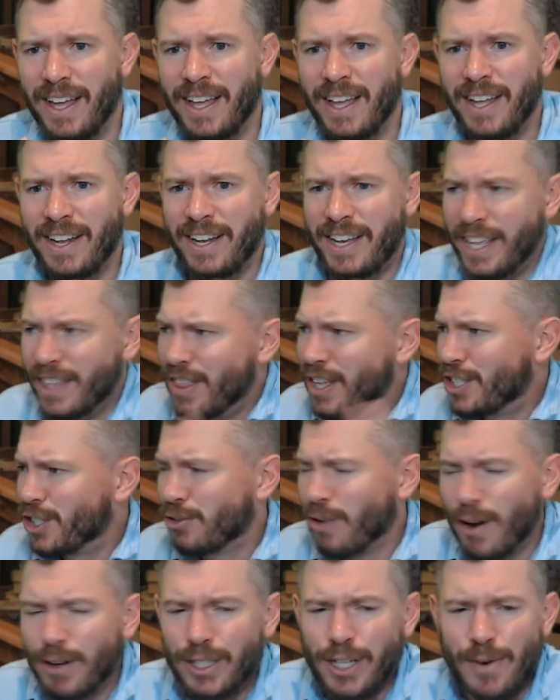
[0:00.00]
Did the
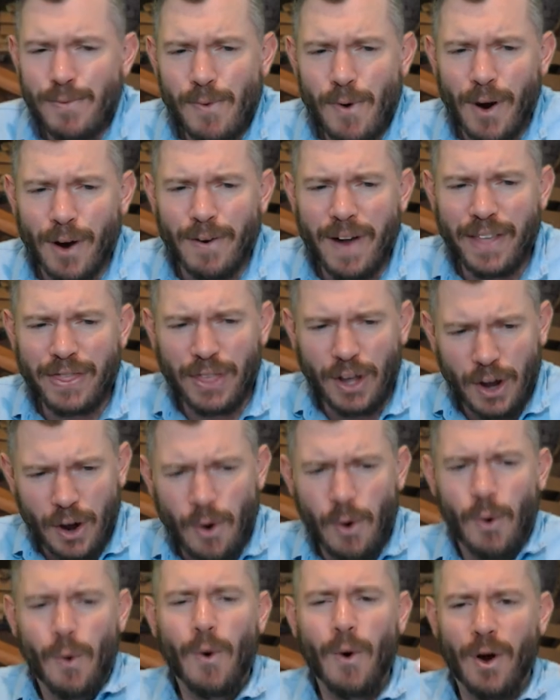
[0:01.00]
Trojan War, right, the
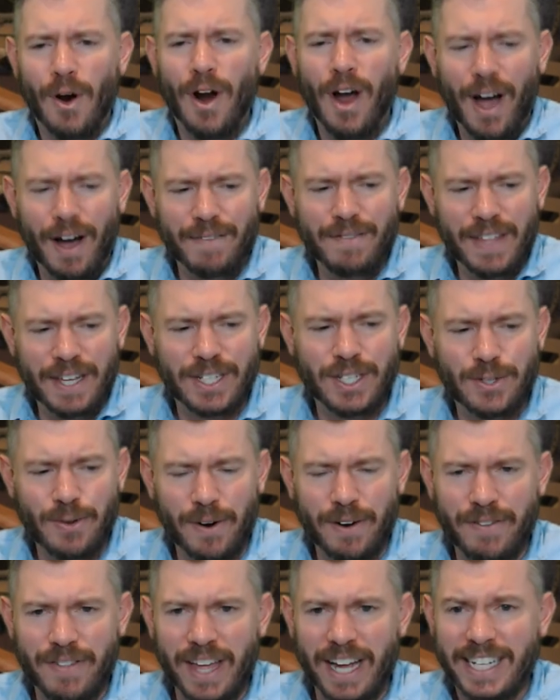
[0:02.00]
core of this sort
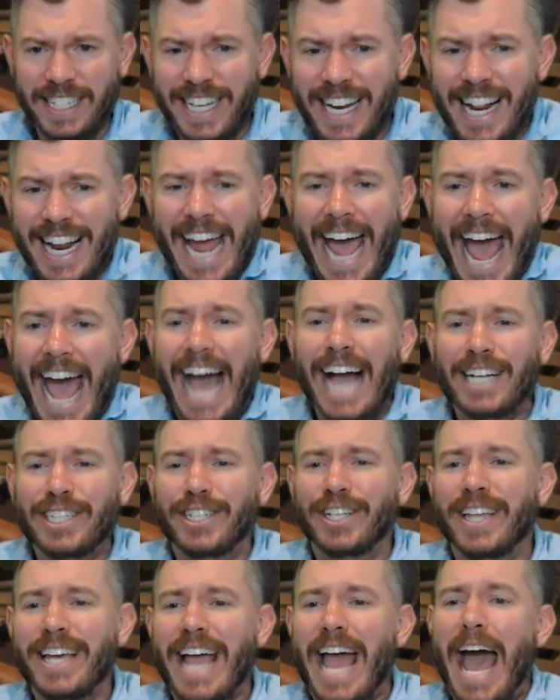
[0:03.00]
of thing, did it
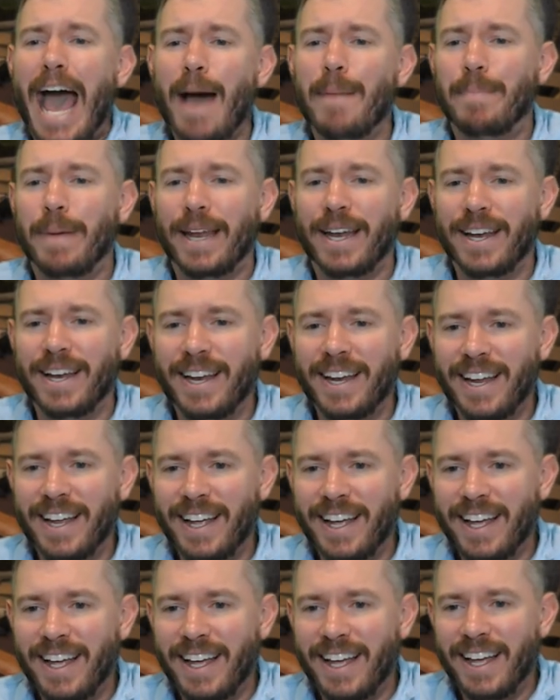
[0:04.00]
actually happen?
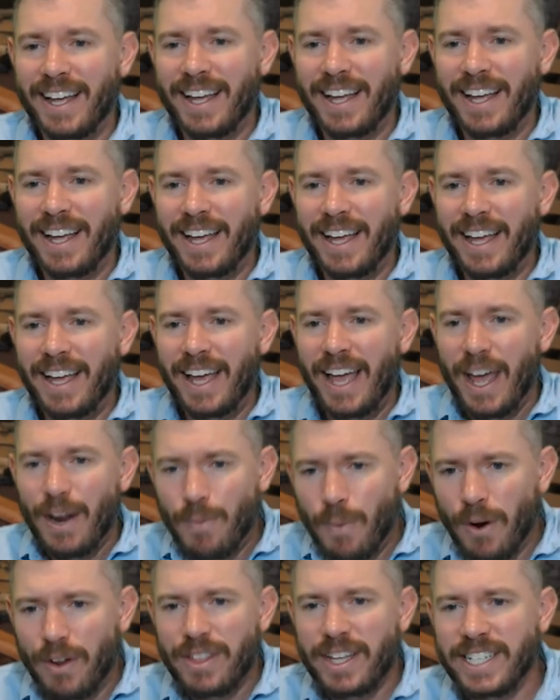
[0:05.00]
And
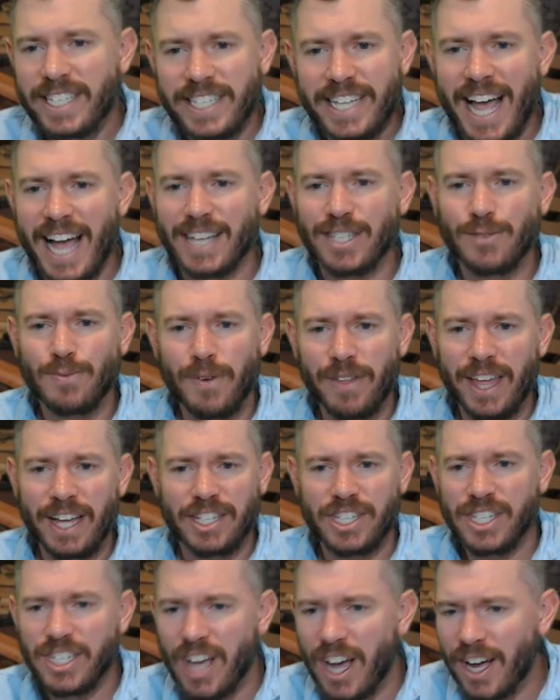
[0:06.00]
were these texts, were they
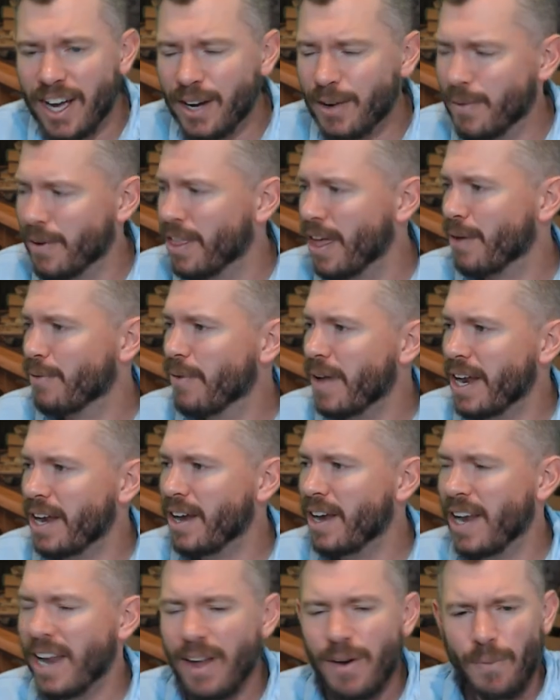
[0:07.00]
sung? Were they
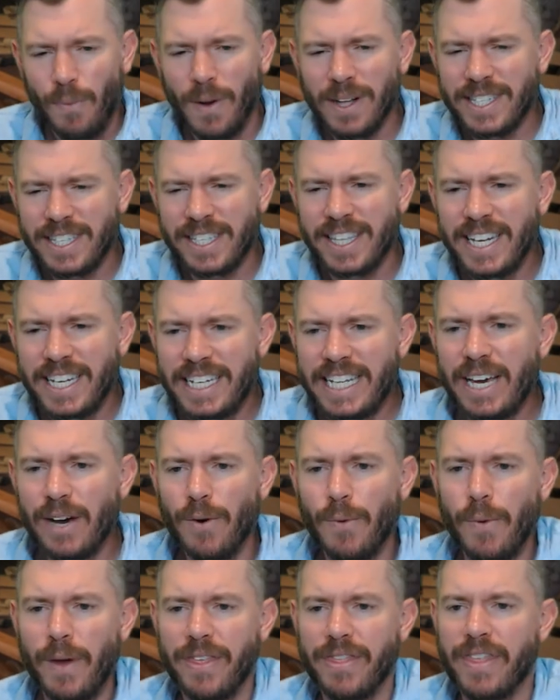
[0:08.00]
written? What's the deal
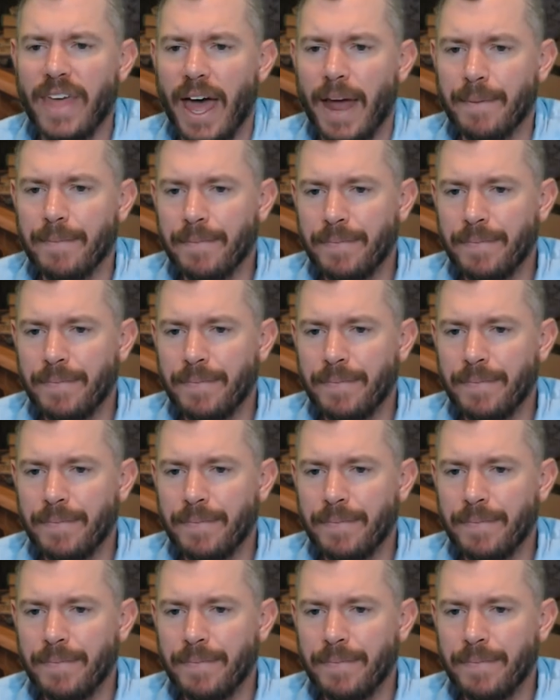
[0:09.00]
with that?